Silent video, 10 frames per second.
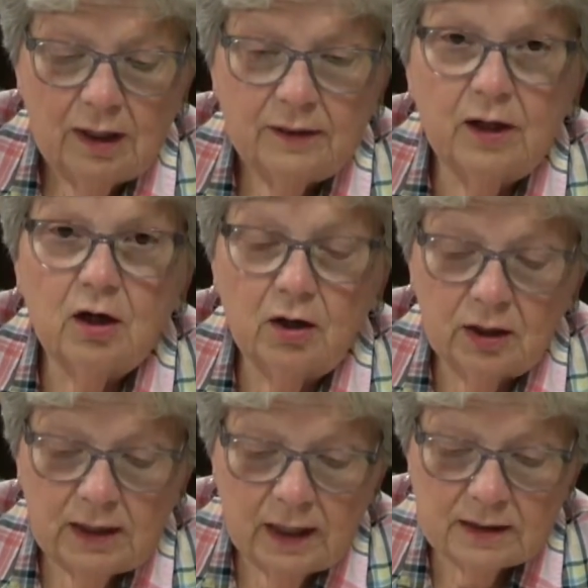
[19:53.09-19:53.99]
They are
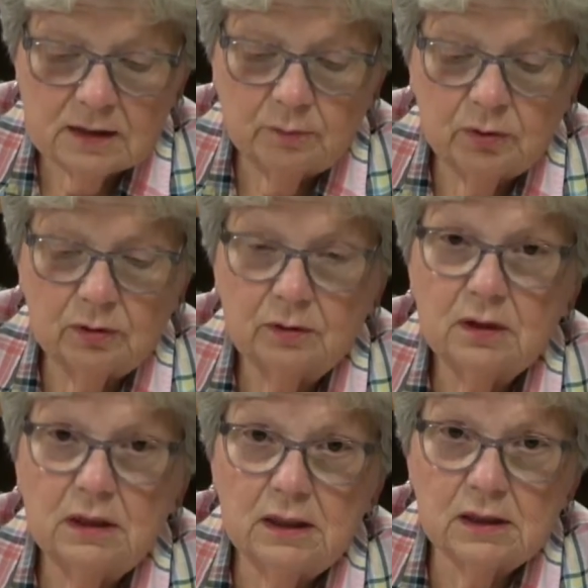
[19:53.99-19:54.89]
detestable,
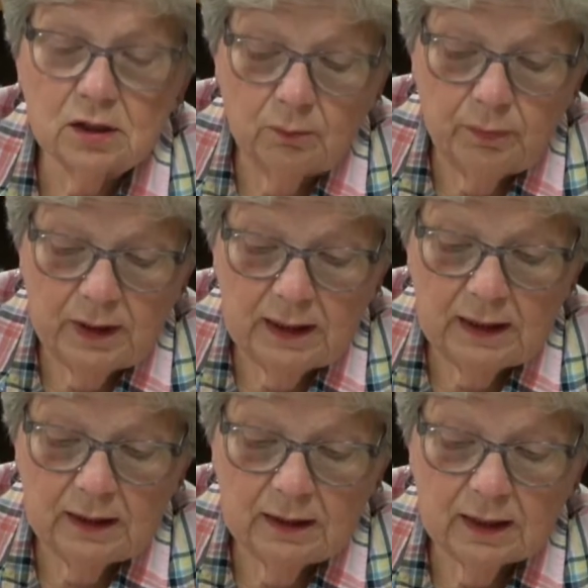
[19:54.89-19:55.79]

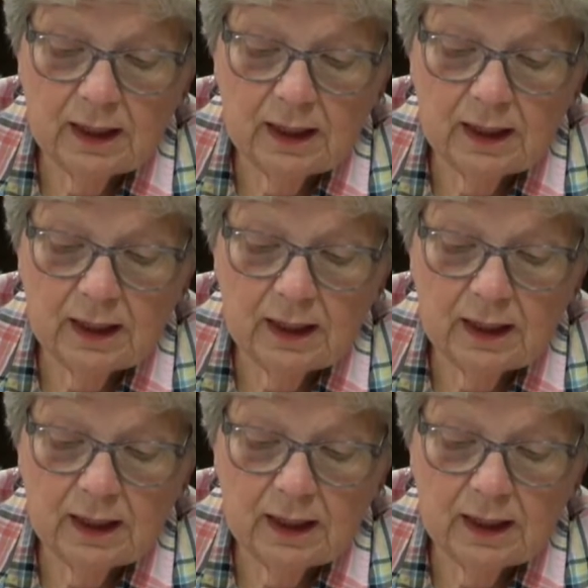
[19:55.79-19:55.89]
disobedient,